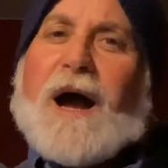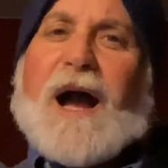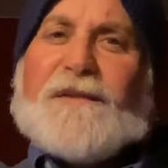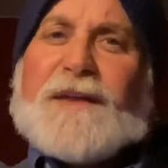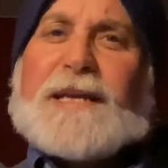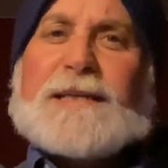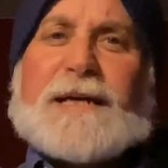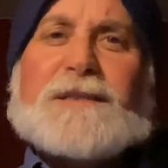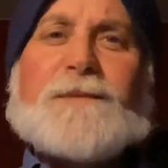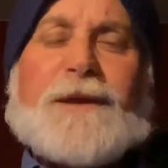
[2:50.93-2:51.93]
I think he
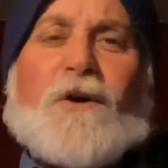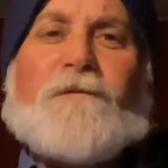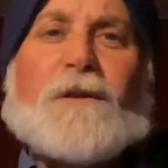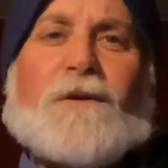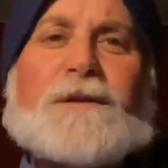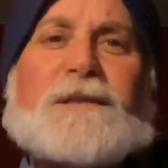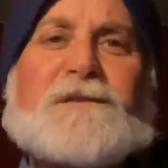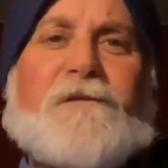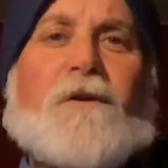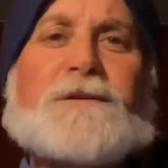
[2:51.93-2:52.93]
tends to be overlooked as
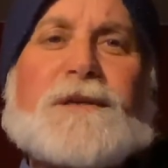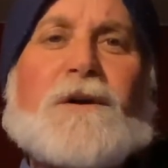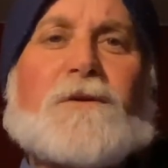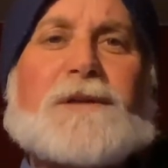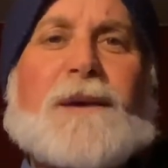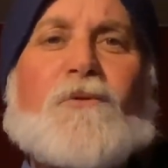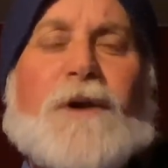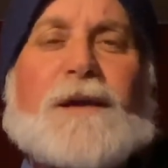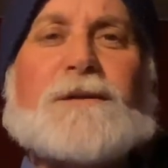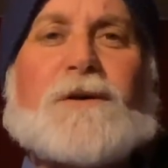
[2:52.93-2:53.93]
far as the all time
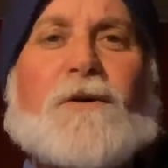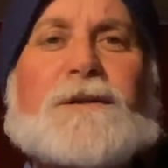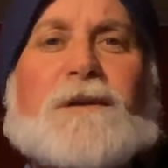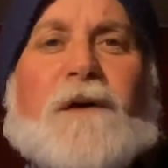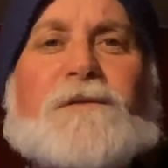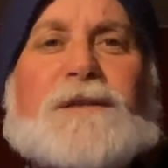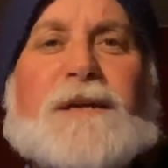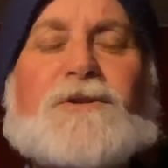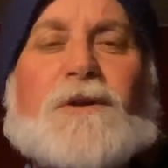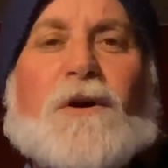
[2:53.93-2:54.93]
great guitarist
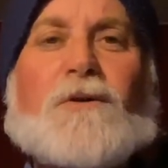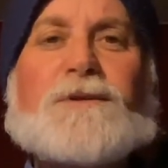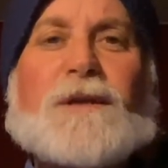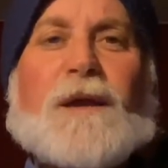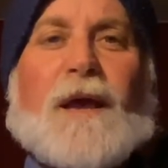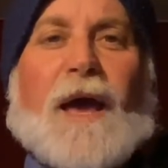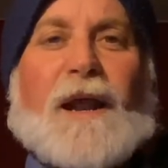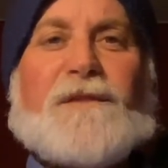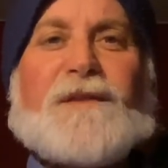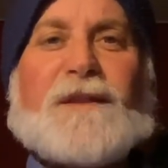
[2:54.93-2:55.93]
conversation goes. And
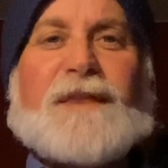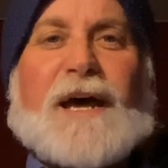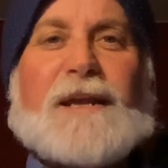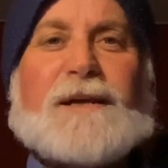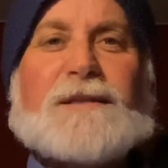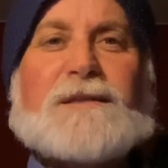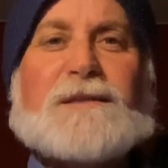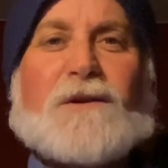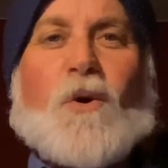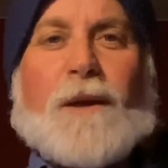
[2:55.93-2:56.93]
I think that
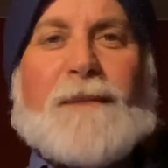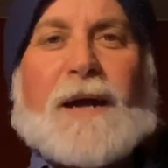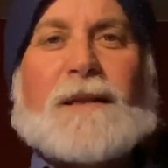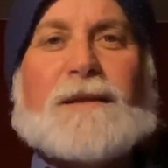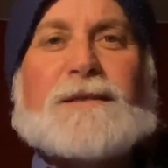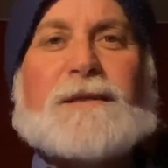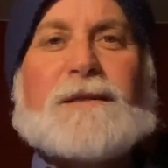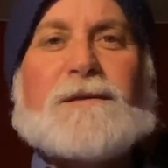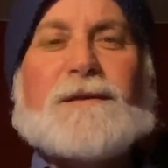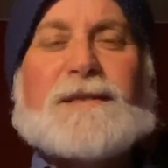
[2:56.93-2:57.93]
is going back and listening
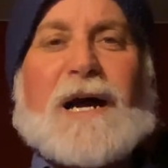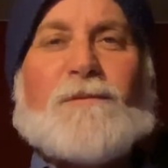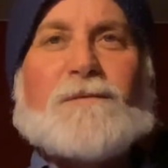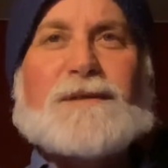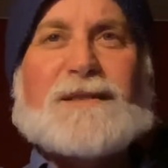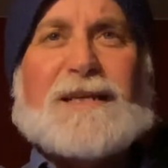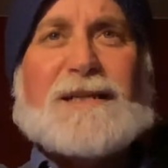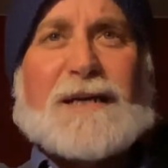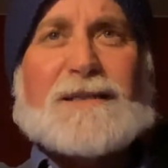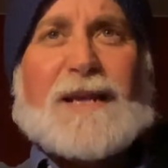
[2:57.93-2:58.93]
to these albums, is he
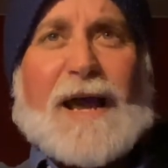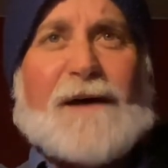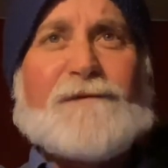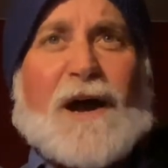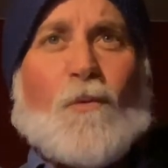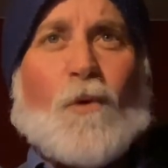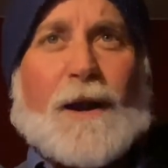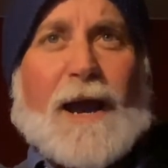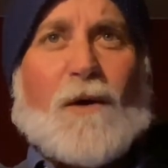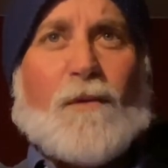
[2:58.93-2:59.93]
doesn't have that one
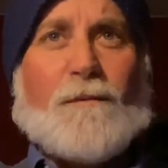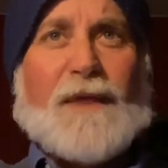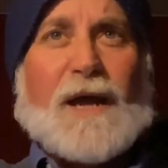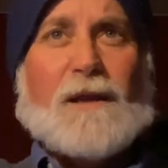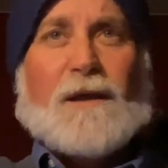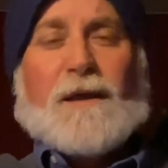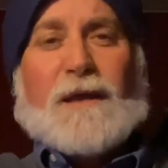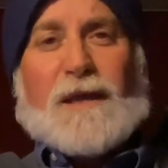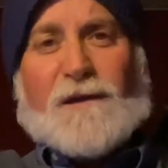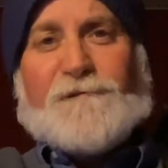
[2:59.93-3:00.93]
album that,
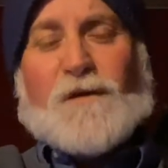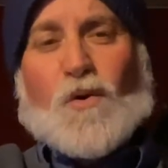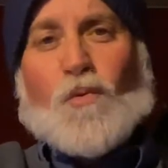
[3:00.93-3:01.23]
if you